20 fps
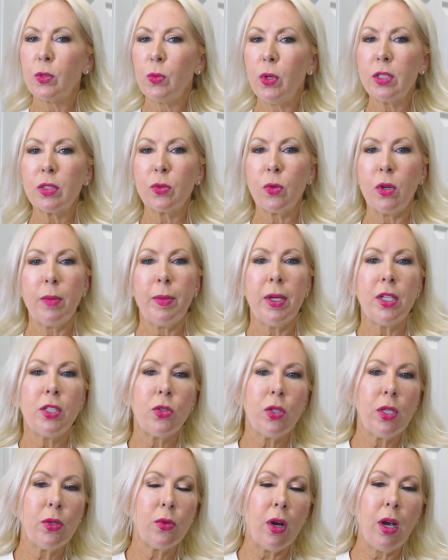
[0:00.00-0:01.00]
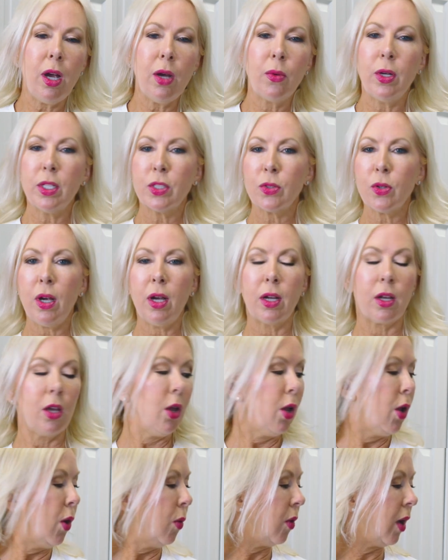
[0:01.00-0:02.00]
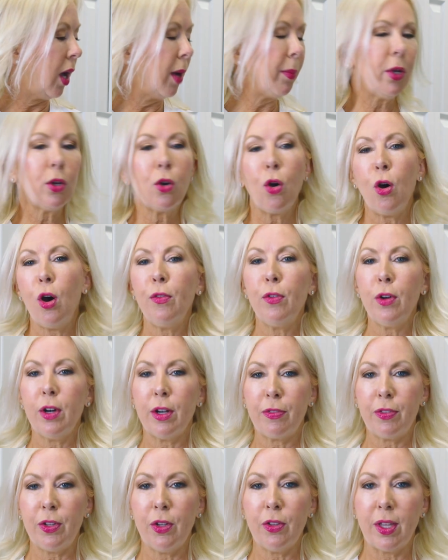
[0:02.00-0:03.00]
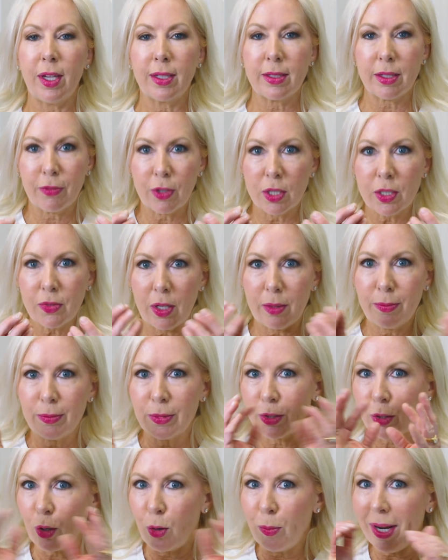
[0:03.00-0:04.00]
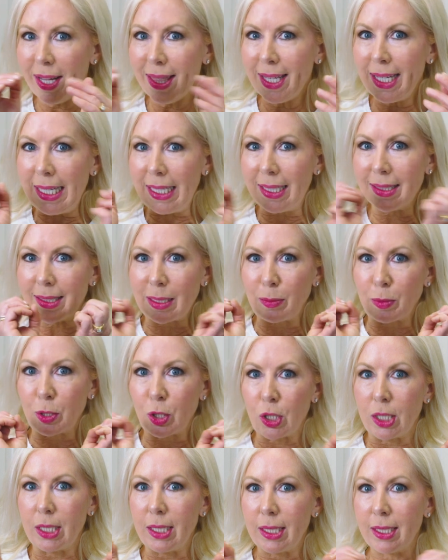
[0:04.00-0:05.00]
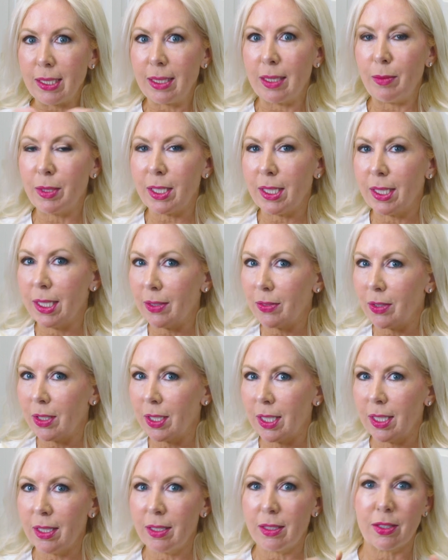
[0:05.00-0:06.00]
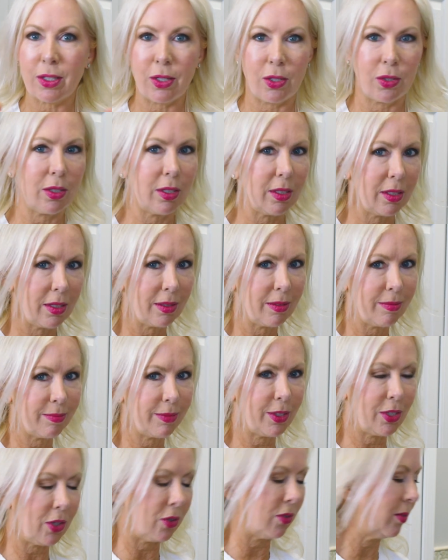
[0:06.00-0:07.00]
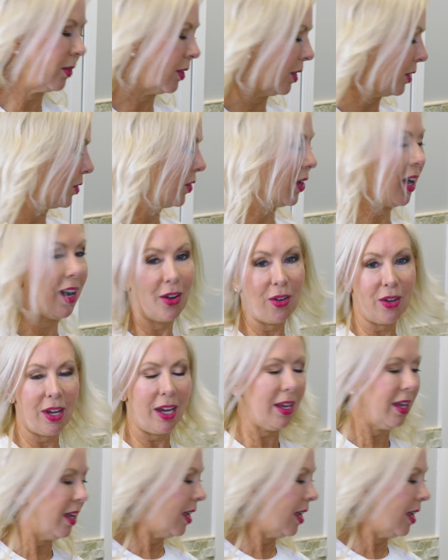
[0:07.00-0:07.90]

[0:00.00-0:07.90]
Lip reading: What am I doing wrong? What's wrong? Well, I'm going to go over a few things. And first of all, don't mind the nails. I'm going to get them done after this, so don't look too hard, okay?